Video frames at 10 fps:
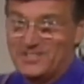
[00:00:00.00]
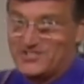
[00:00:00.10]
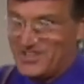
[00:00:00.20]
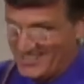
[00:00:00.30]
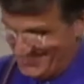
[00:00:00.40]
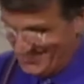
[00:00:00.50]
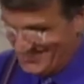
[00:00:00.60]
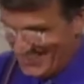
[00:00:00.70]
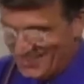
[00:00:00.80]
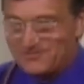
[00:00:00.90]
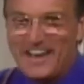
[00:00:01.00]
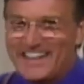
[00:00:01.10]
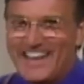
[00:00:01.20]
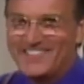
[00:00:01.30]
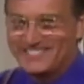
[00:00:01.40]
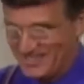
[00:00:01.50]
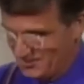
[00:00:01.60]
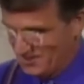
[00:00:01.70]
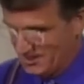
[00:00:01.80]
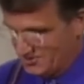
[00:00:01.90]
And trying to take fat out,
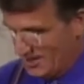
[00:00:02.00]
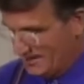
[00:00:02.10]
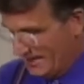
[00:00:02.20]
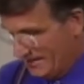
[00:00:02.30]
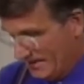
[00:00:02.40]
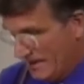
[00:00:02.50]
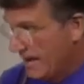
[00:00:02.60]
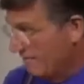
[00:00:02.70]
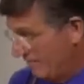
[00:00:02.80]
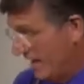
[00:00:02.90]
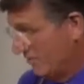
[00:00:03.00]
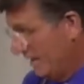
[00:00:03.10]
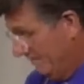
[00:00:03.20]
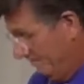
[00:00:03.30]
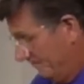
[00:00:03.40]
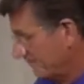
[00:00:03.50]
then you've got to try and get the flavor in.